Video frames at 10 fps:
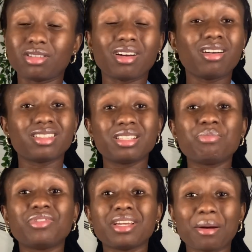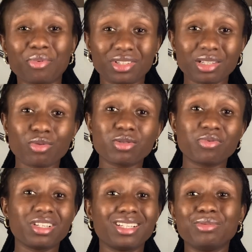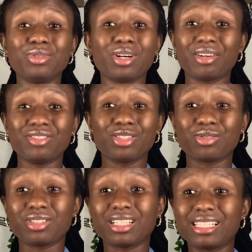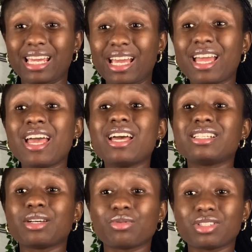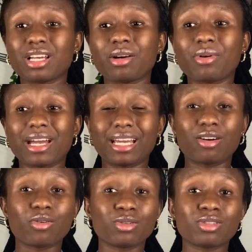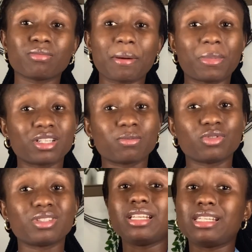Ah, see, prayer point. I was praying, let me know I have issues. And yeah, that was how I got my passport.